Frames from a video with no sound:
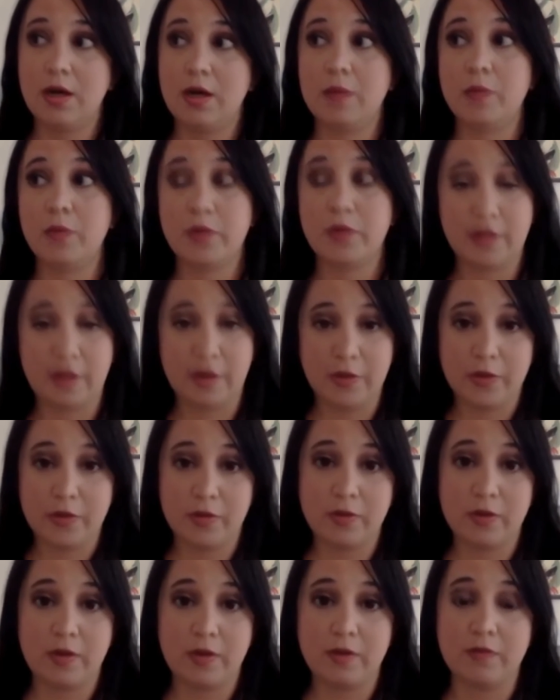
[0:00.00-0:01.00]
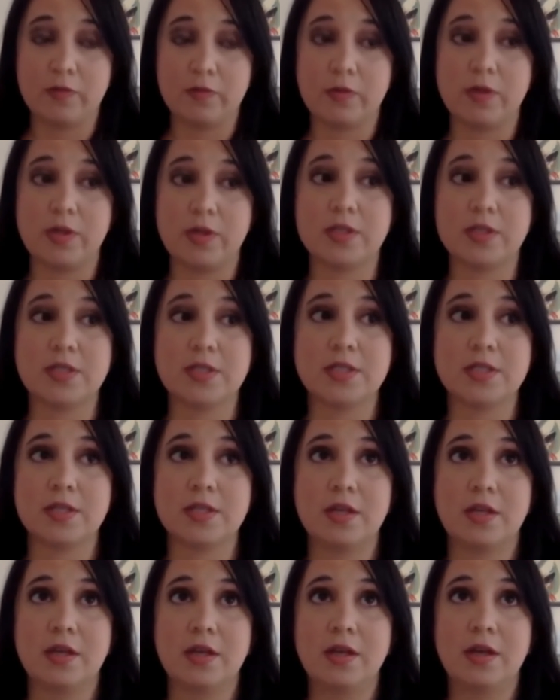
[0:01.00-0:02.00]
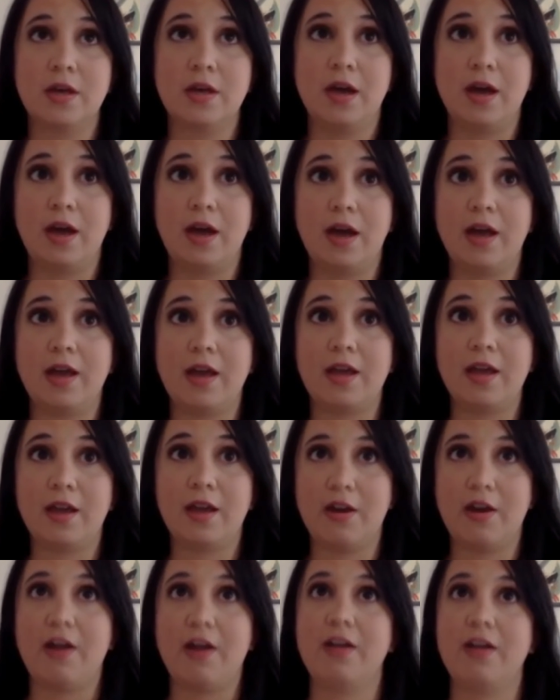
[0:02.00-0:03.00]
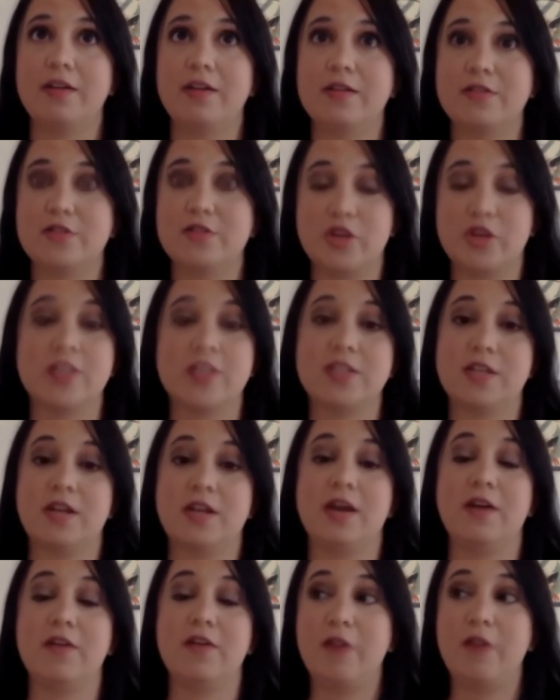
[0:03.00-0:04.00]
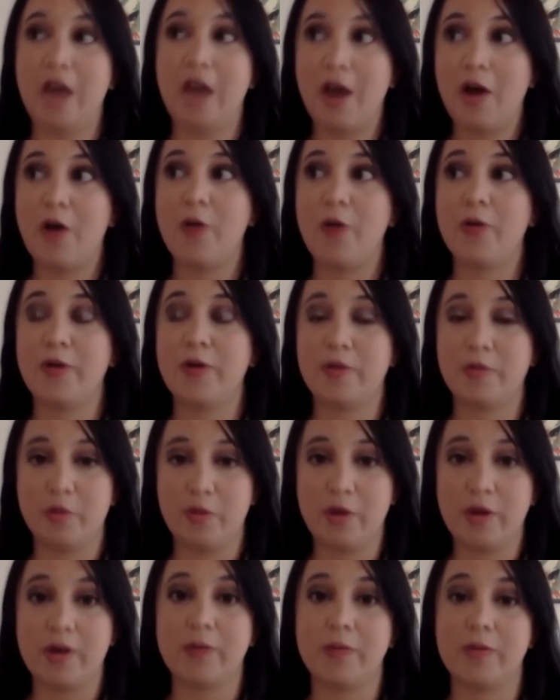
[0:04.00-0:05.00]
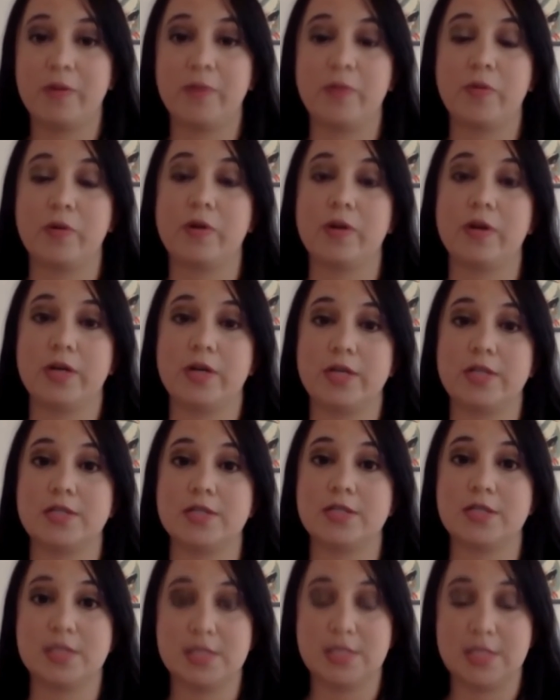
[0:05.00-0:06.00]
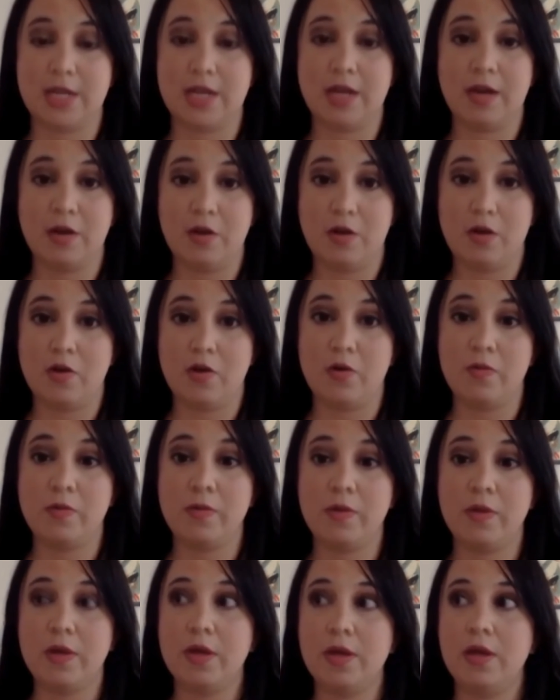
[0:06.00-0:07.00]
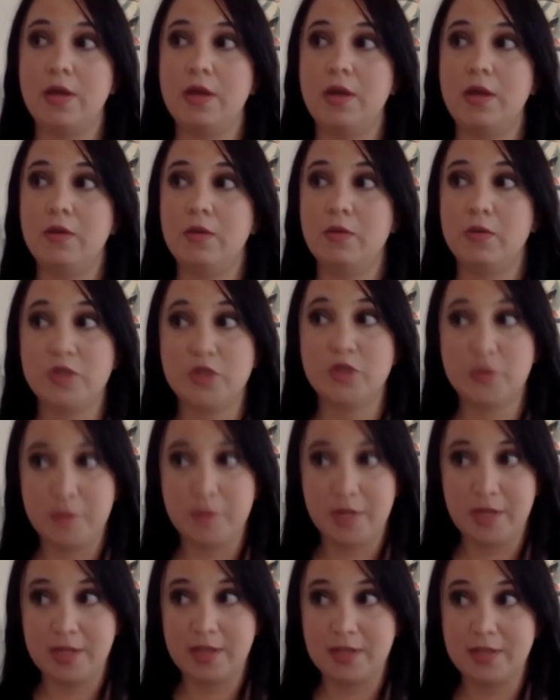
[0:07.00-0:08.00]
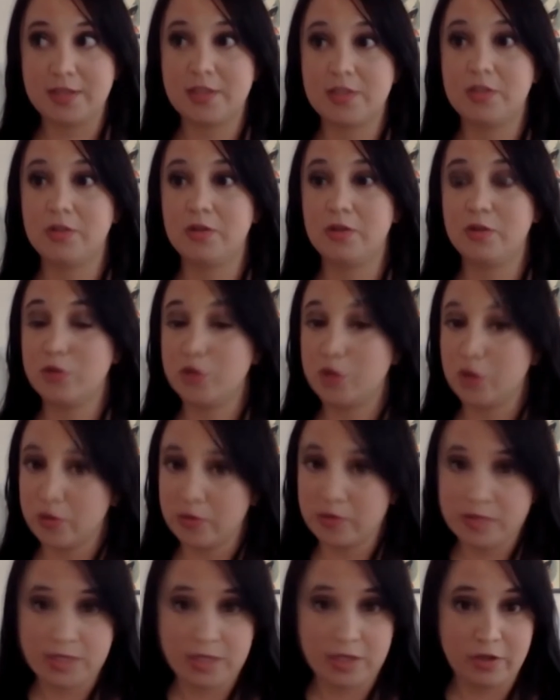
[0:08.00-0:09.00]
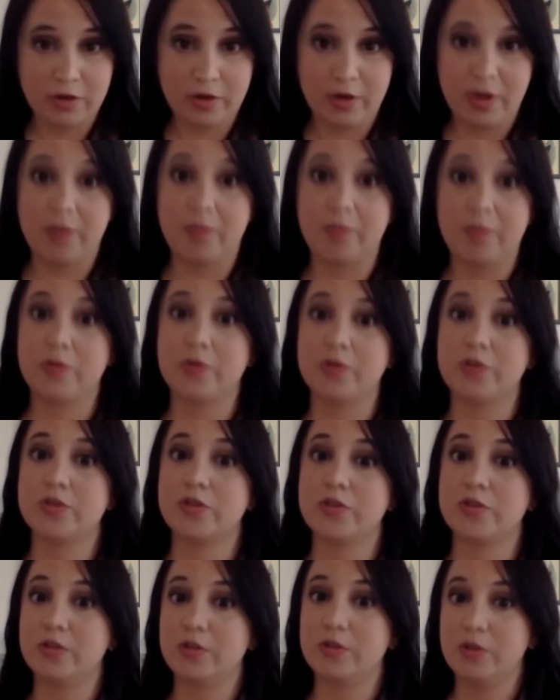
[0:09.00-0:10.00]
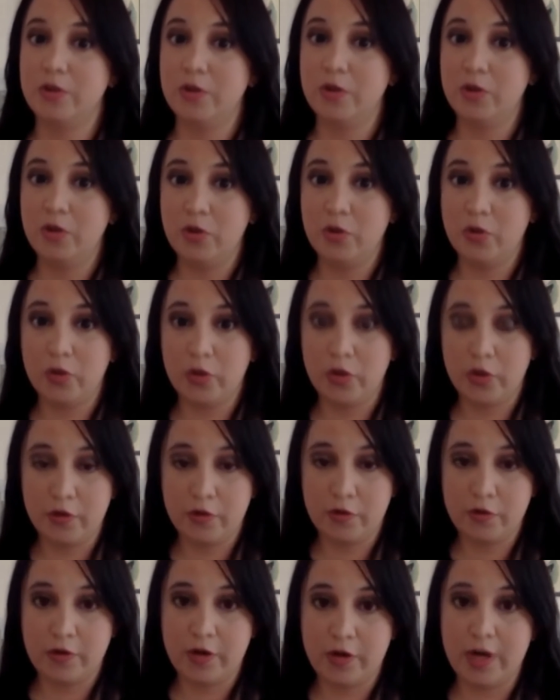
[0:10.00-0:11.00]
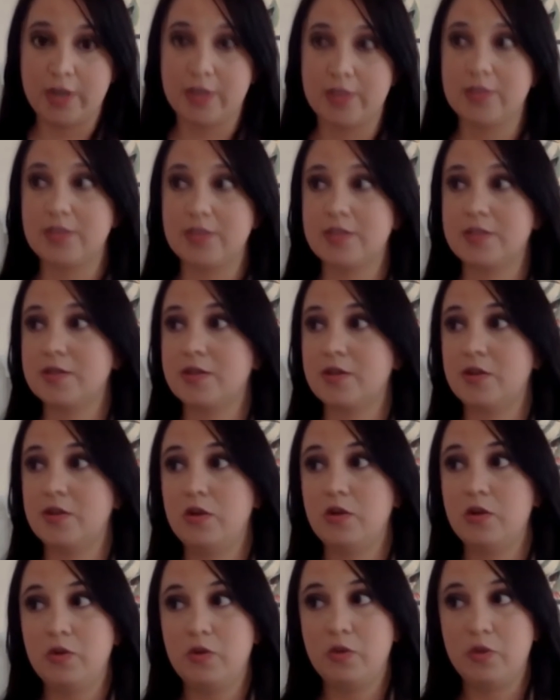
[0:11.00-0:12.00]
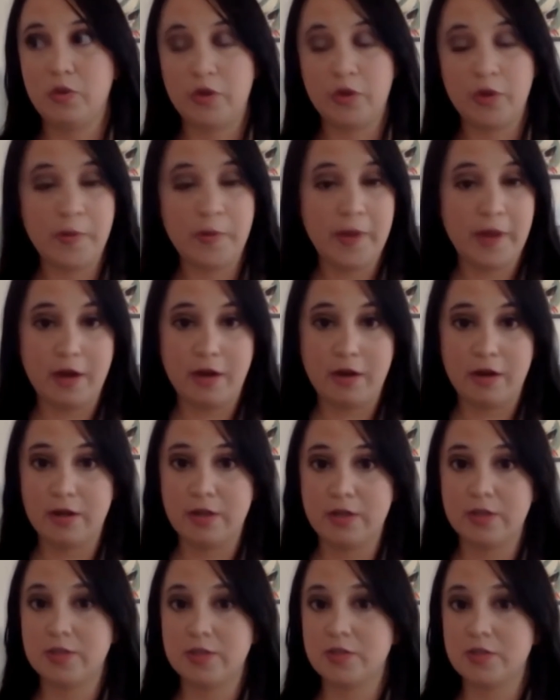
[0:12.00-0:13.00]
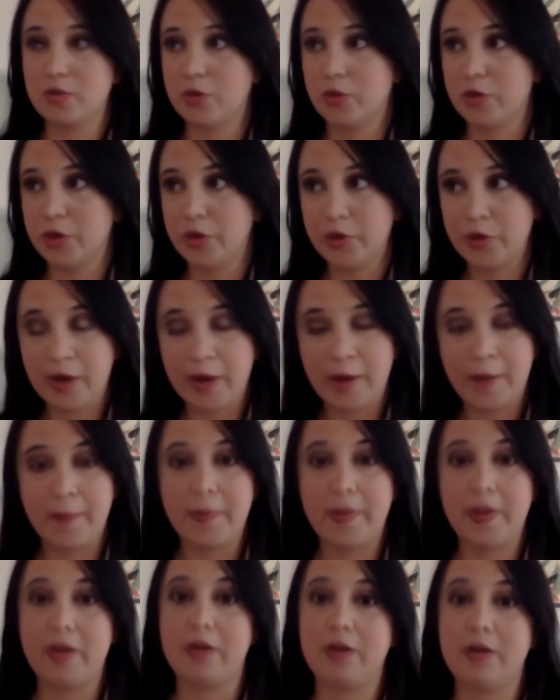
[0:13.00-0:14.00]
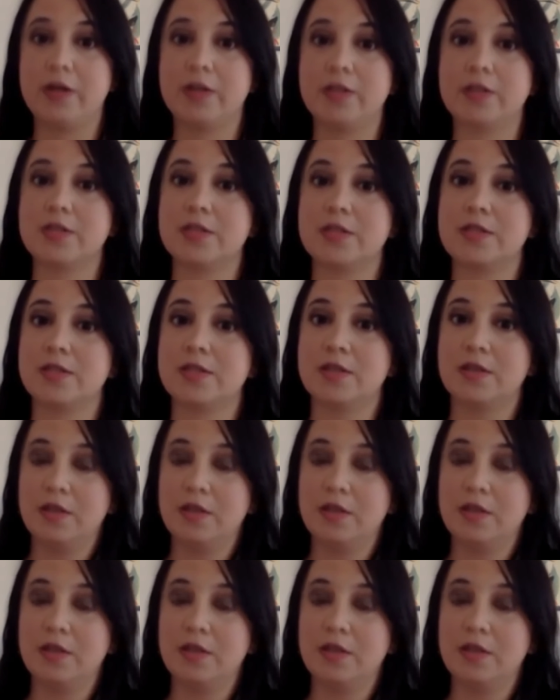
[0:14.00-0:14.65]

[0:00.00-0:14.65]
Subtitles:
without their loved ones, I cannot stress enough how incredibly important it is to stay at home, which means you don't see your neighbors or your friends or your parents or your grandparents.